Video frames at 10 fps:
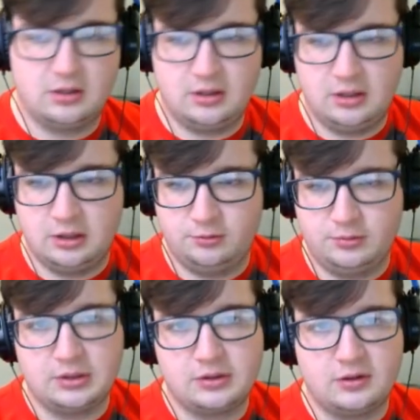
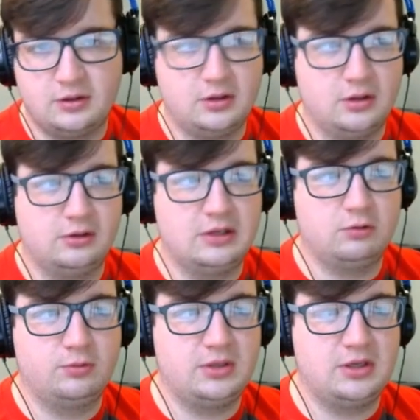link
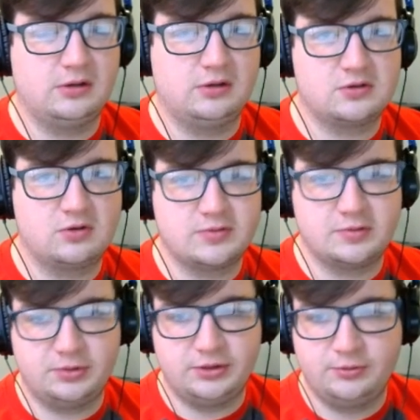will be in the description
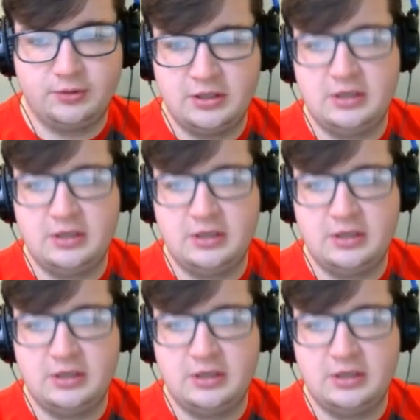below.